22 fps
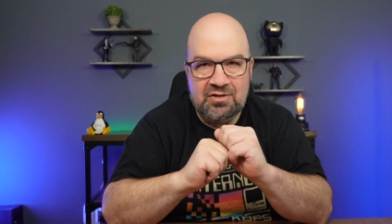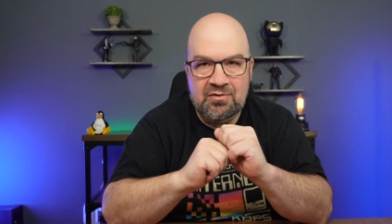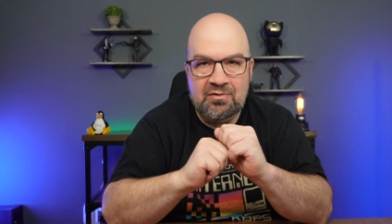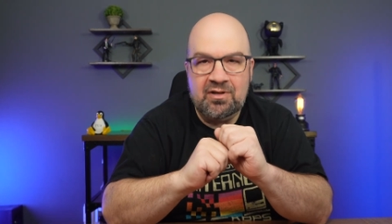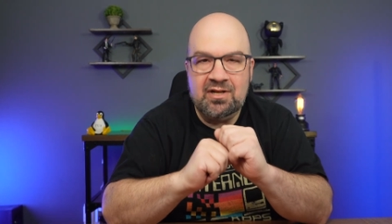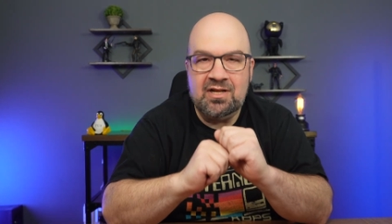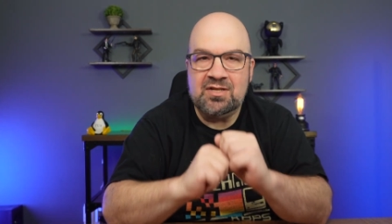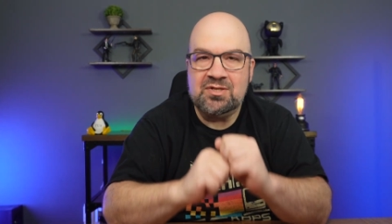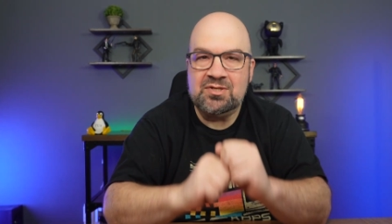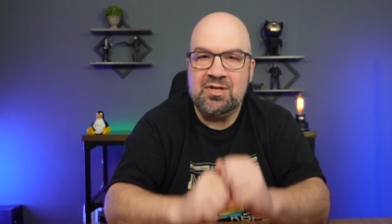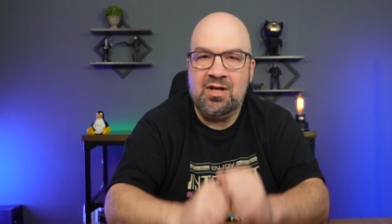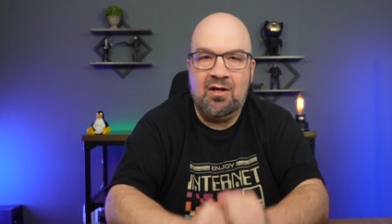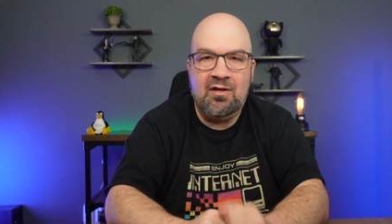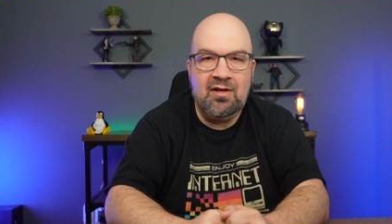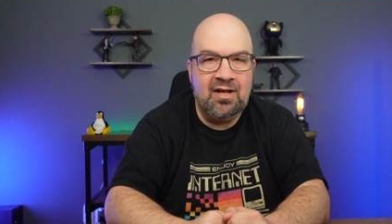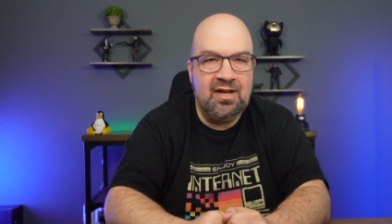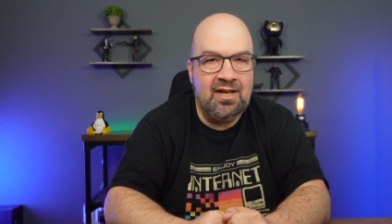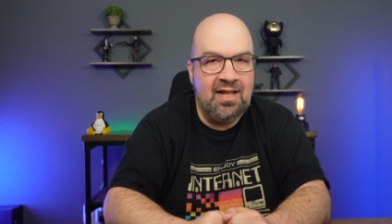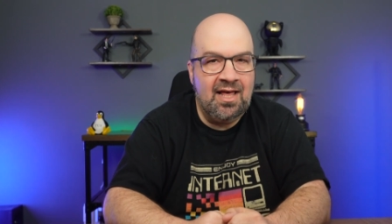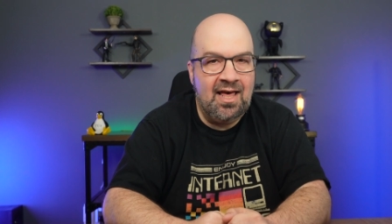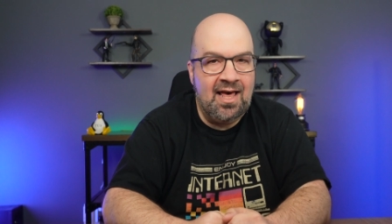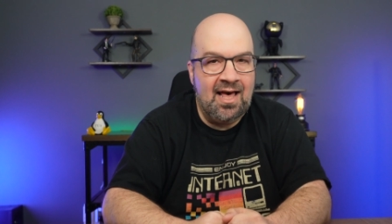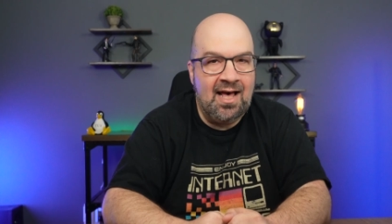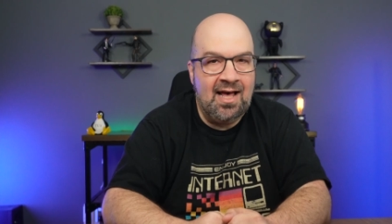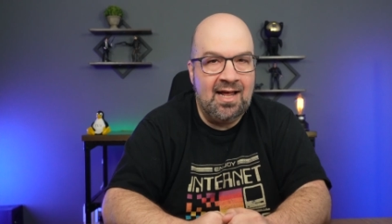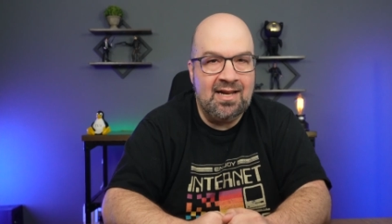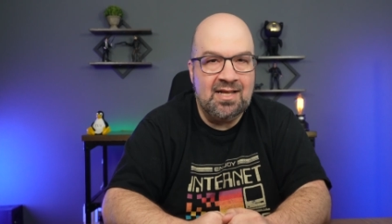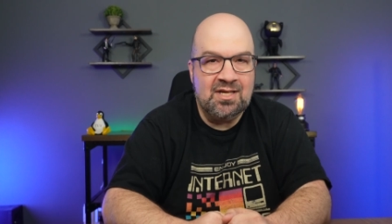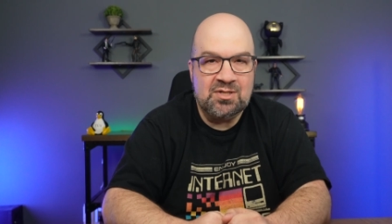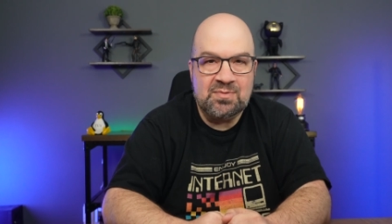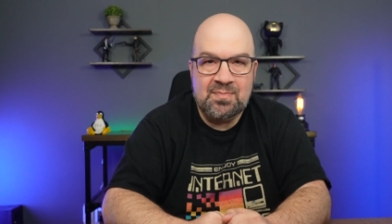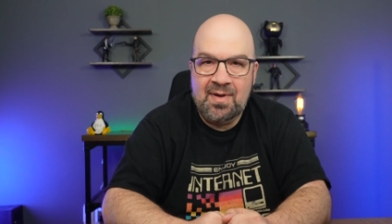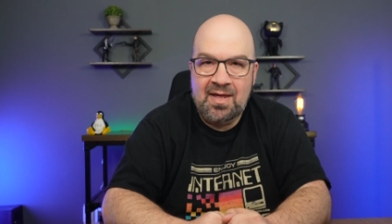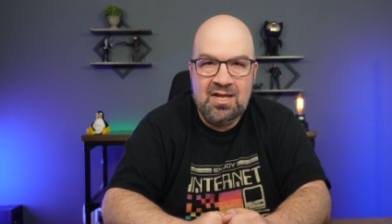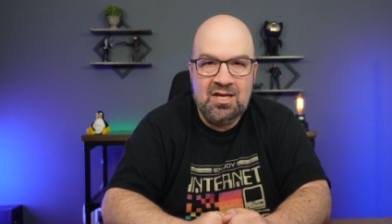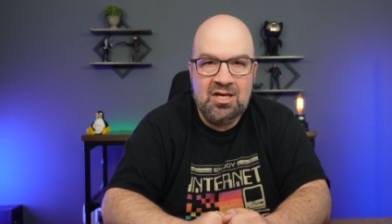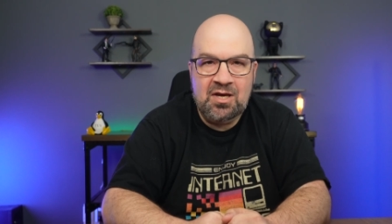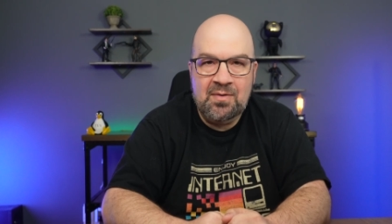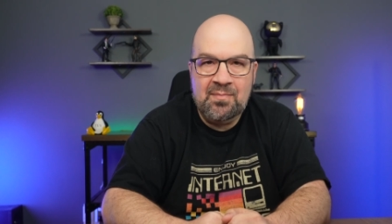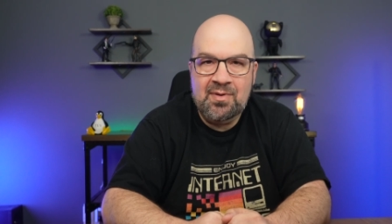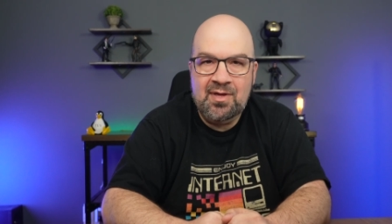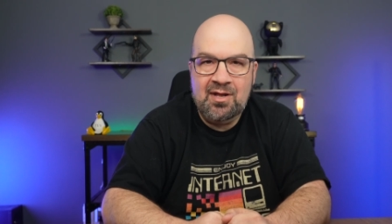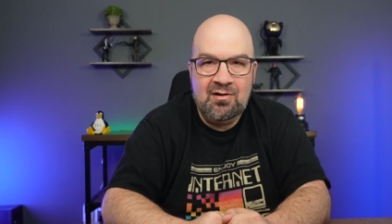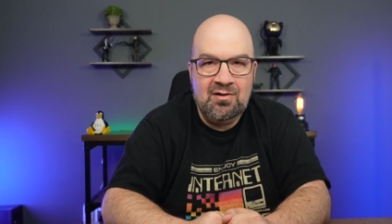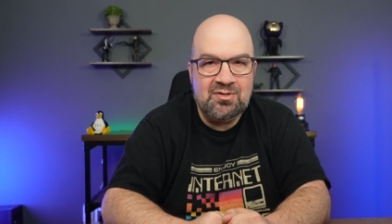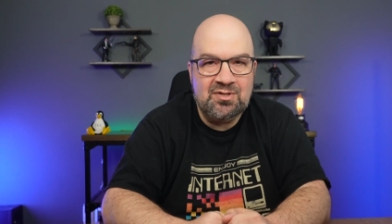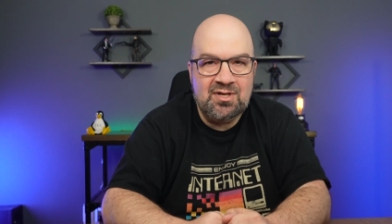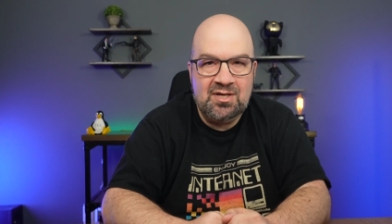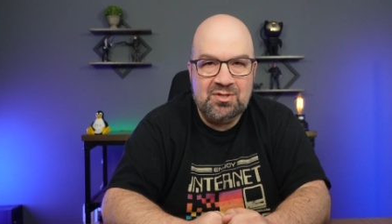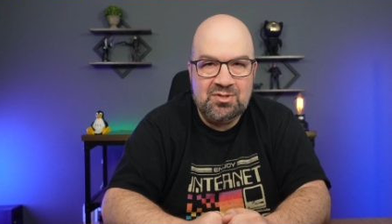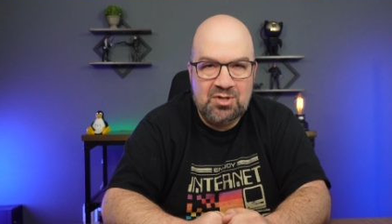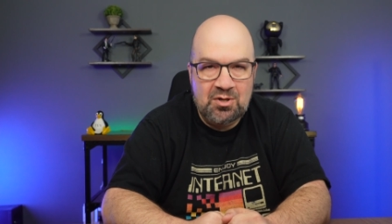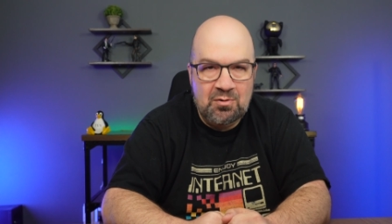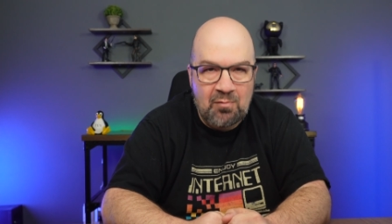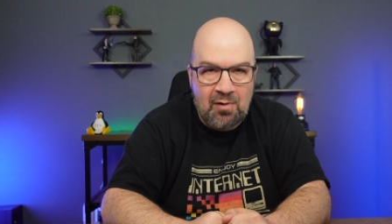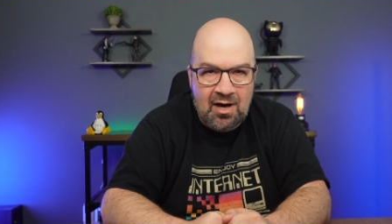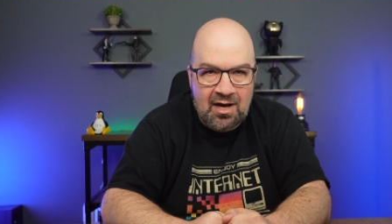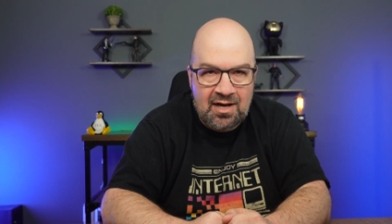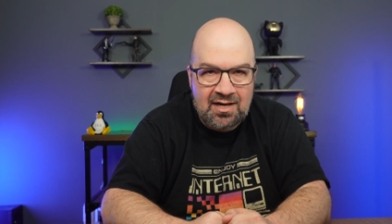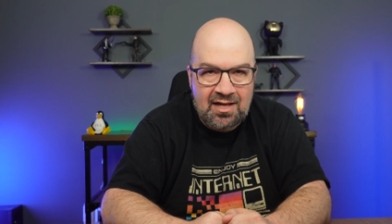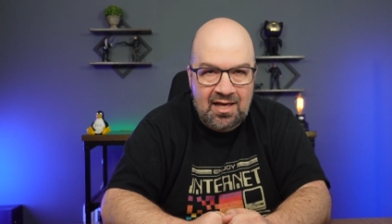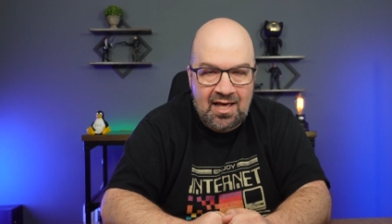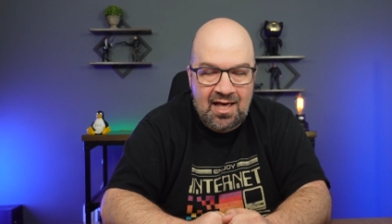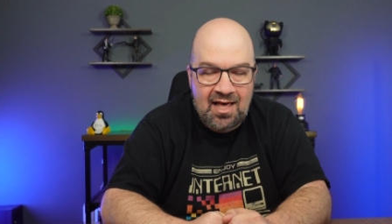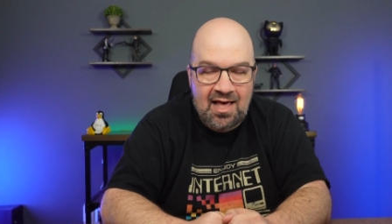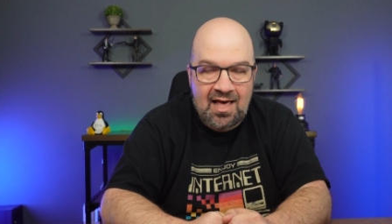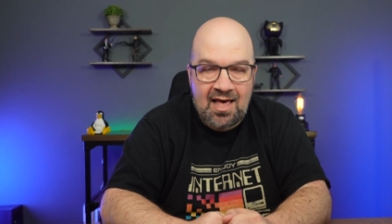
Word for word: You can install it on as many computers as you want.